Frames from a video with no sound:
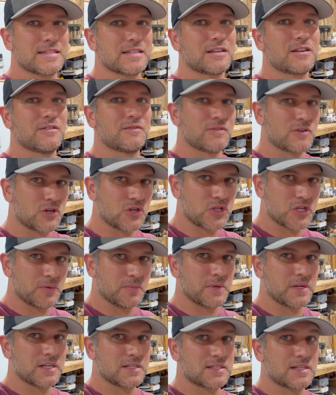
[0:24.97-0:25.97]
a conversion
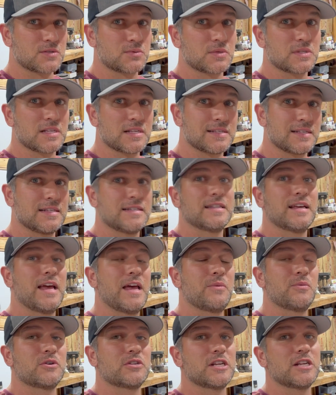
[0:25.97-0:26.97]
because this was a
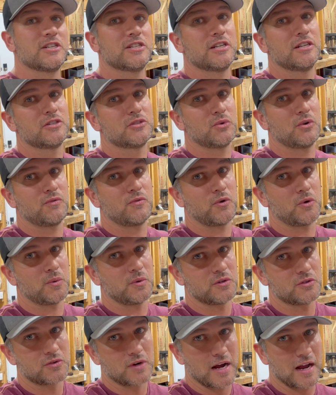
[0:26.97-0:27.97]
C10, we're changing it to a
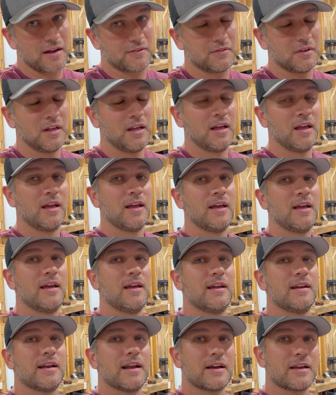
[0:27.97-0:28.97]
four-wheel drive.
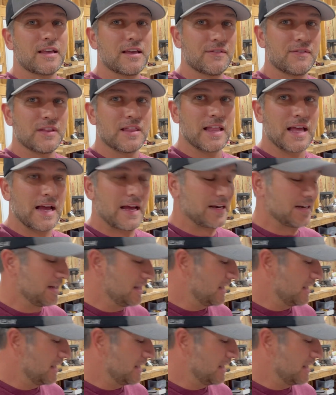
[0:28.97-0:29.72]
Now, given that